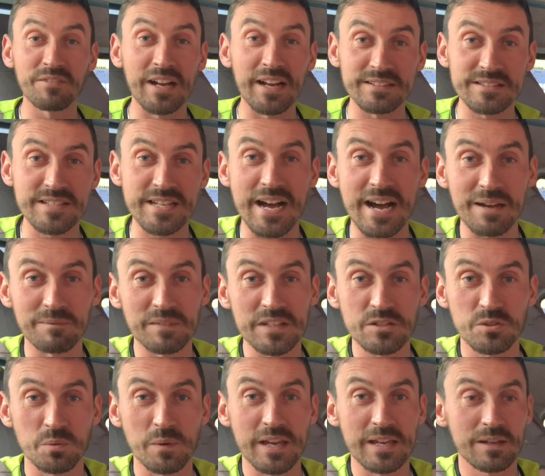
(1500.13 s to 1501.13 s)
had time
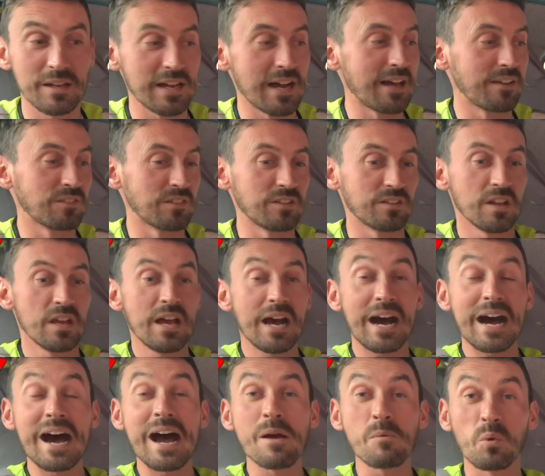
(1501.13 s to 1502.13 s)
this week, and
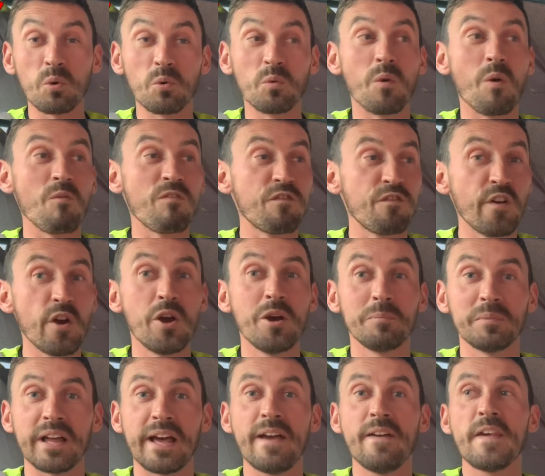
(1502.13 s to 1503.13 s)
I will
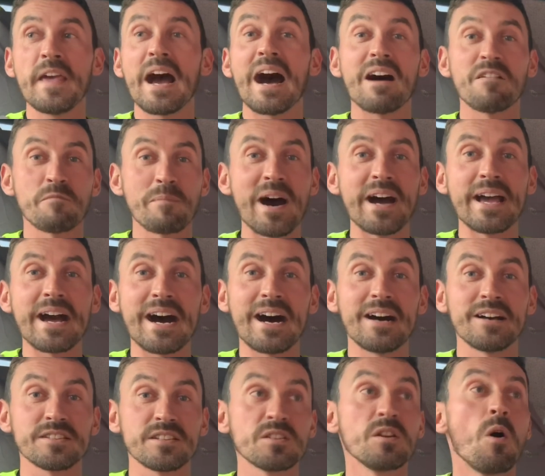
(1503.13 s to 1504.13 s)
firmly have my
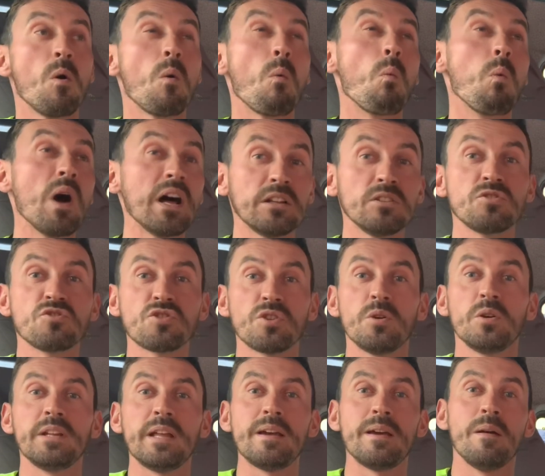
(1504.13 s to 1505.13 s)
ass well and
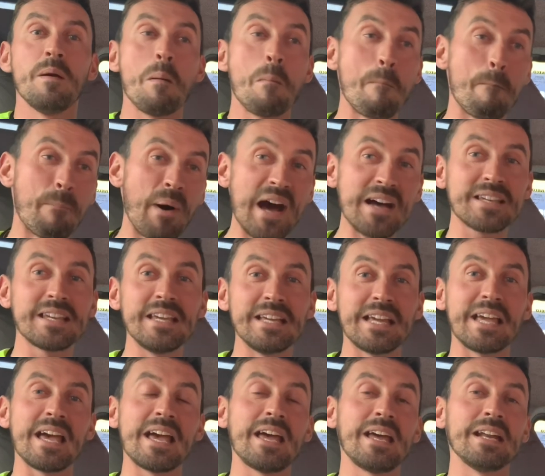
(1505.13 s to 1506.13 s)
truly back in
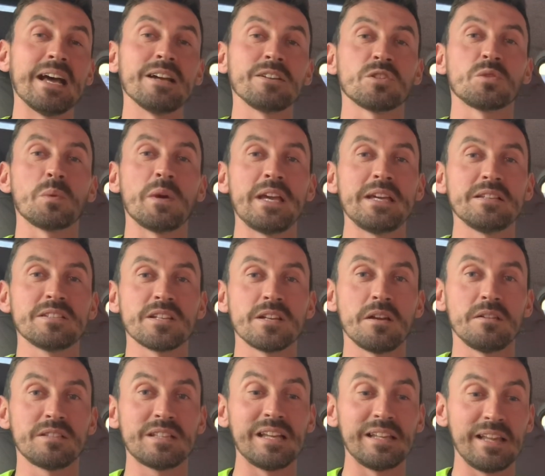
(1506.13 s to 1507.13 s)
gear next week to
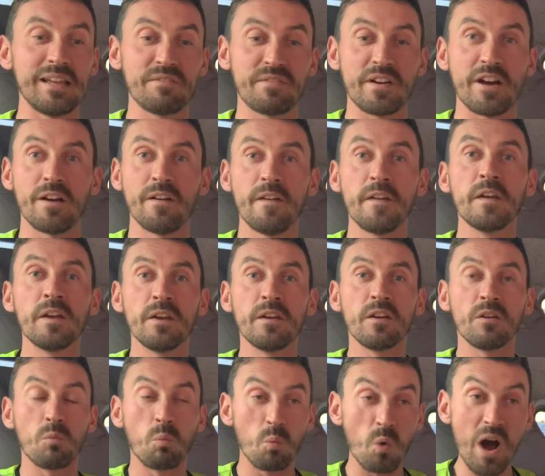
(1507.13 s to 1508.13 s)
deliver
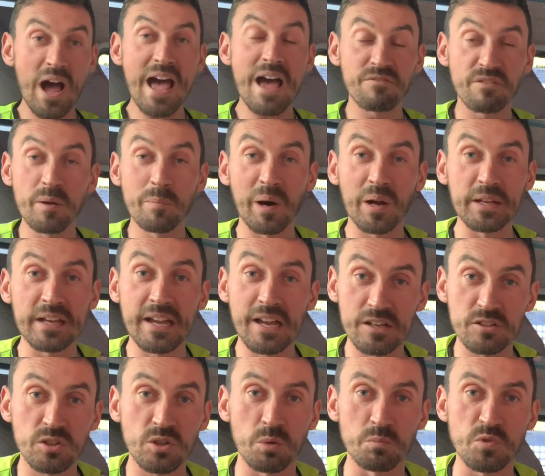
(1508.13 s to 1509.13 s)
what everybody has
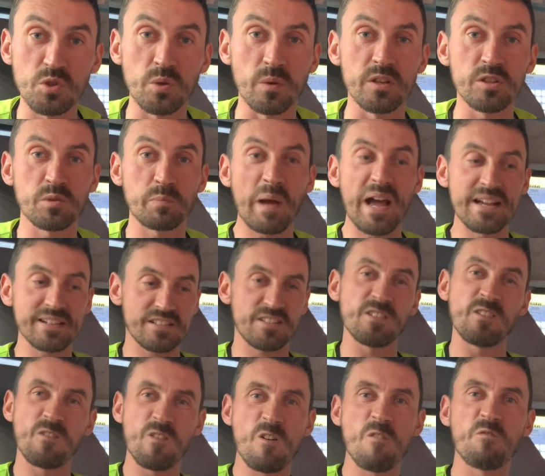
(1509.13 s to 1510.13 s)
come to expect
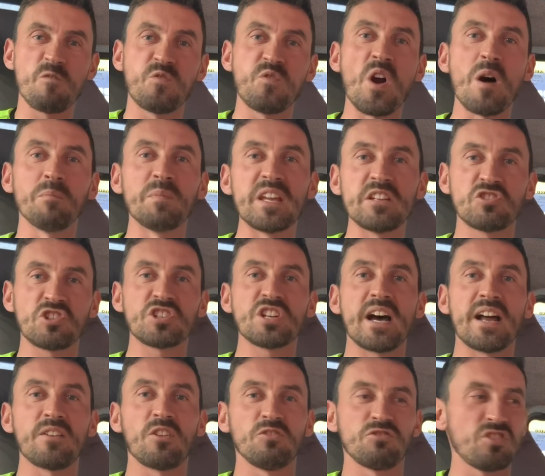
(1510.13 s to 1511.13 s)
from this
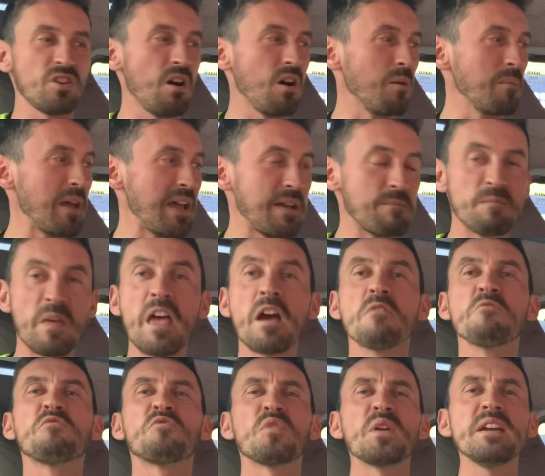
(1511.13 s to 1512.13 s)
channel. Do you know what I mean?
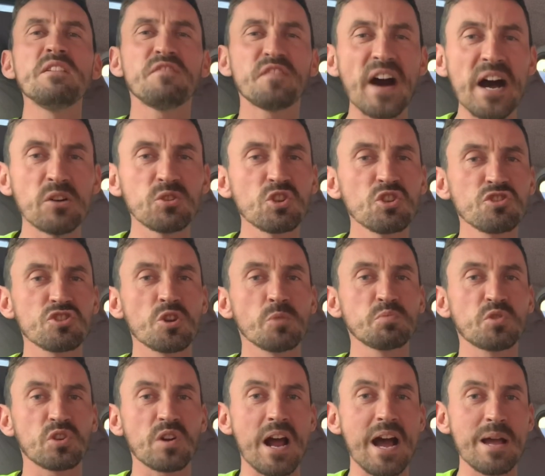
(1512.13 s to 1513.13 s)
3,000
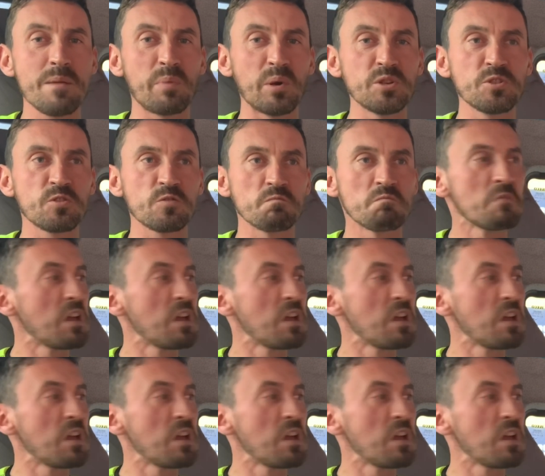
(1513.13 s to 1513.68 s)
subscribers